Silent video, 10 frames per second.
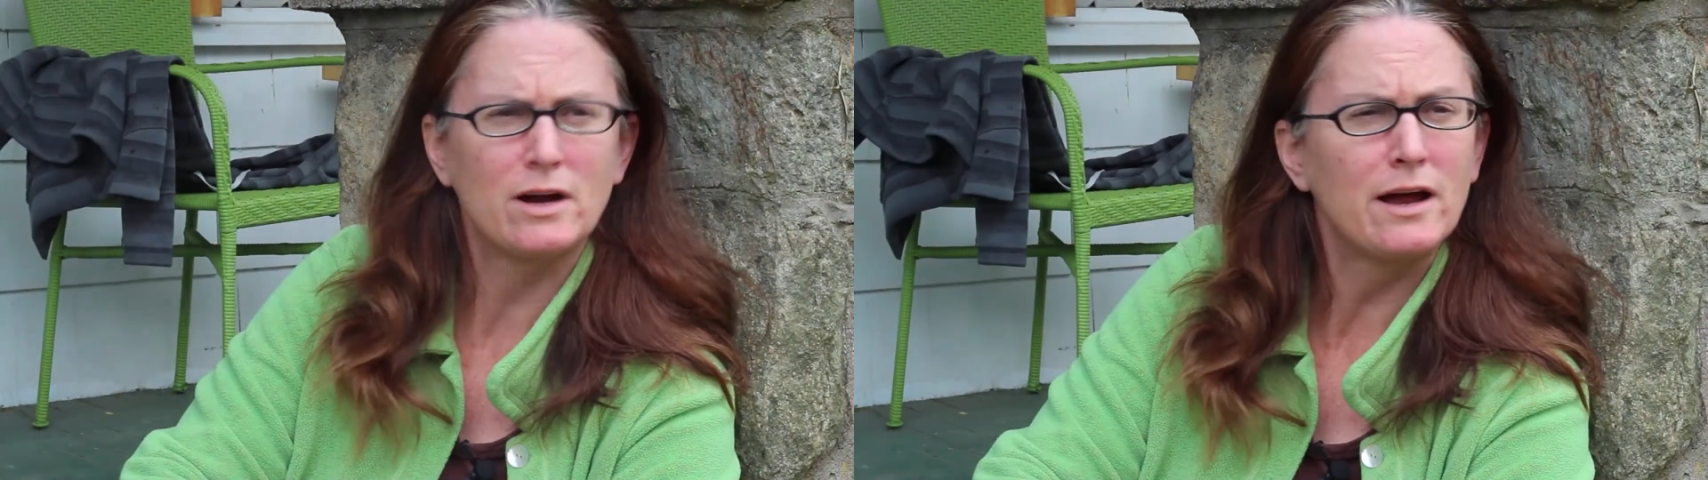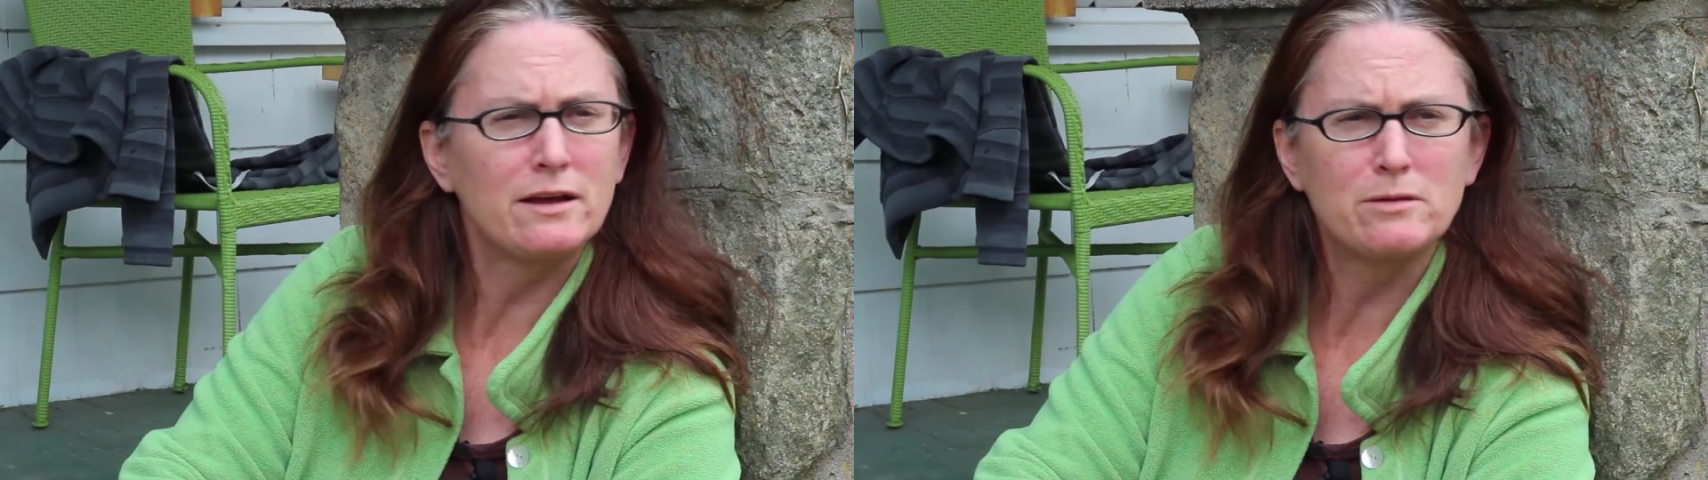
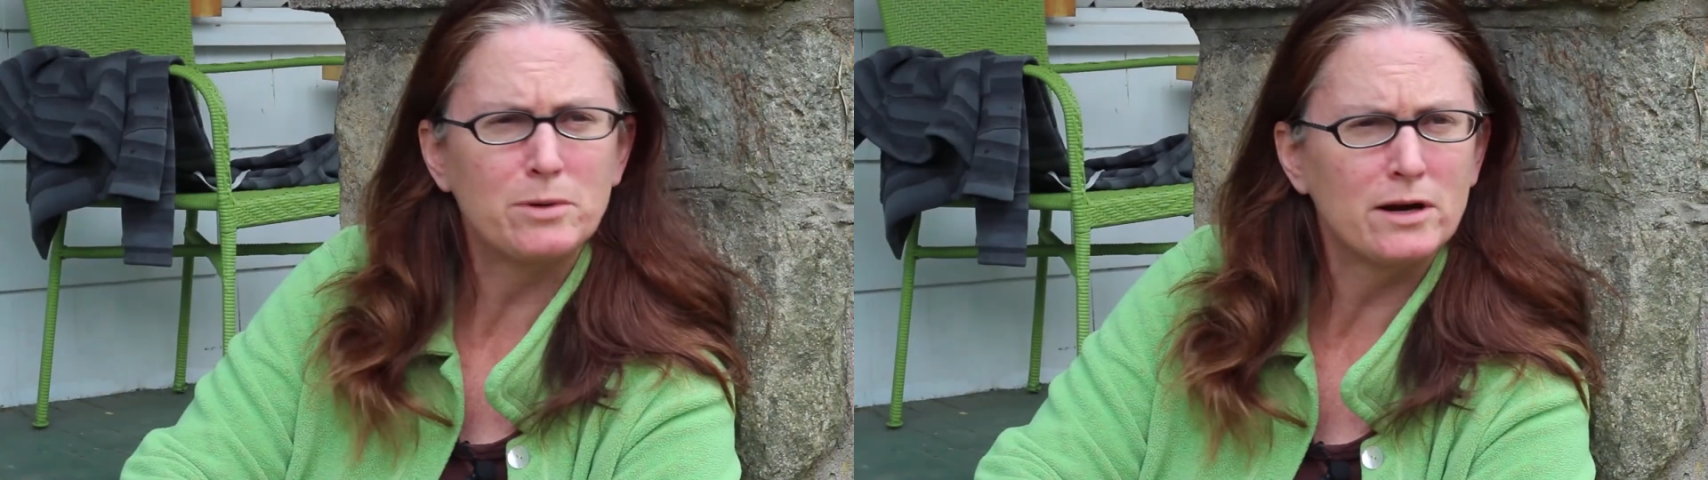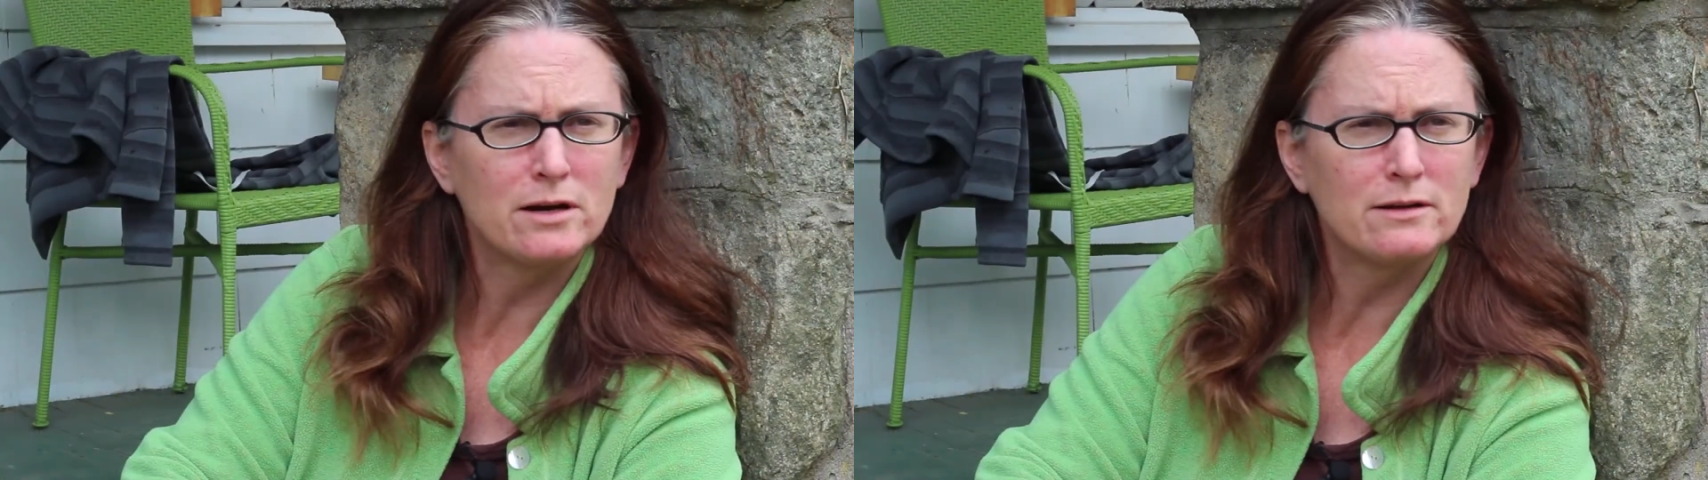riding
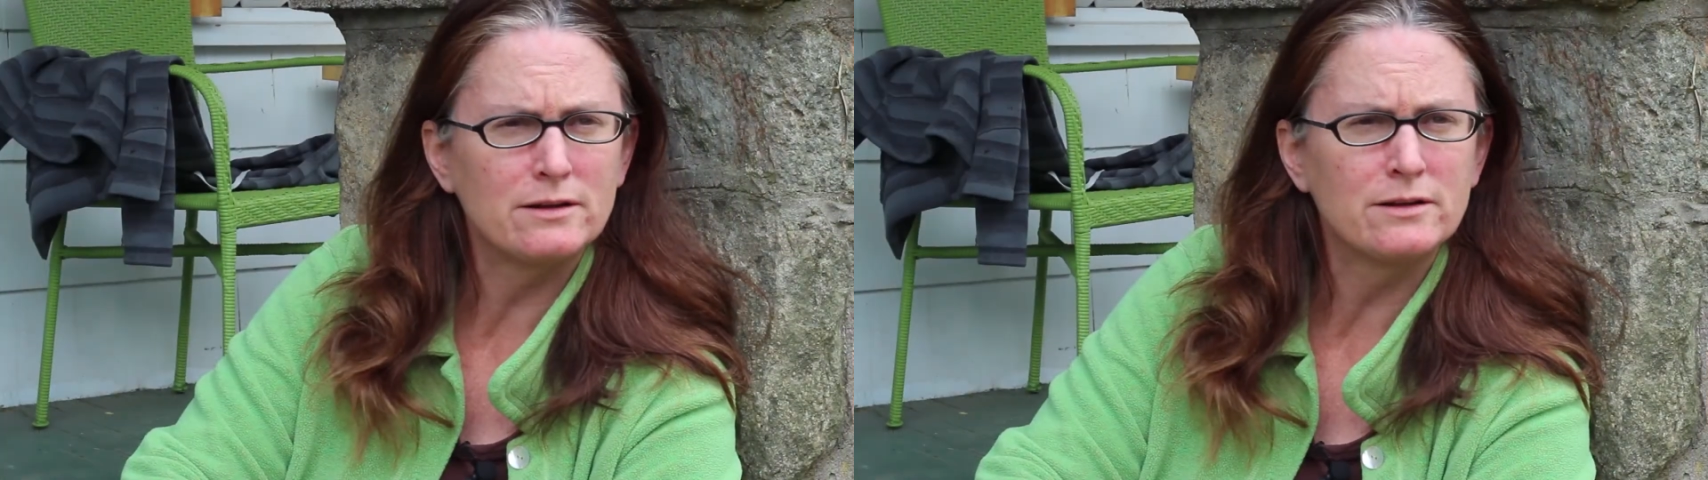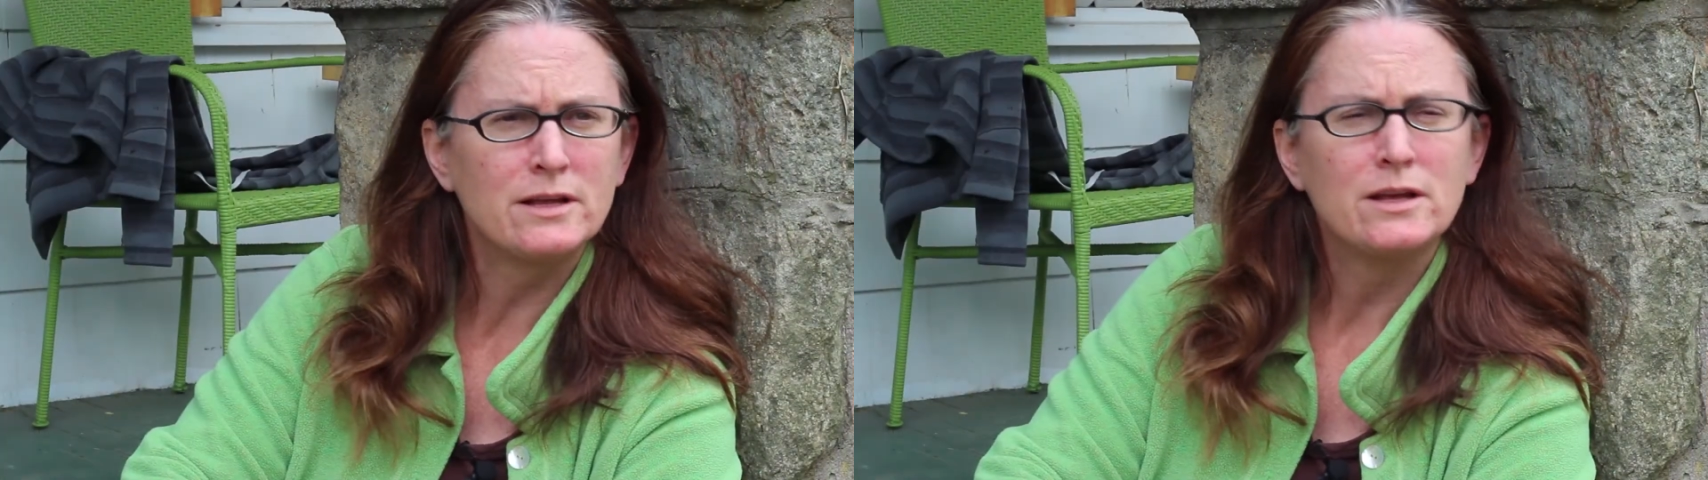
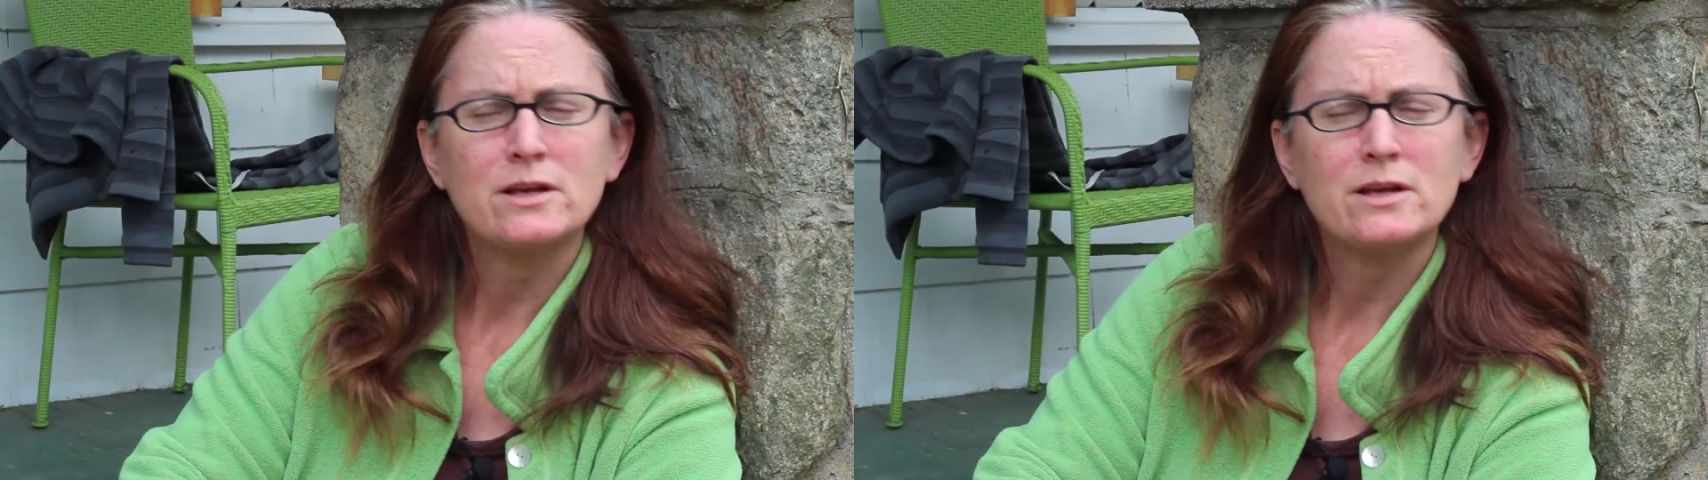apparel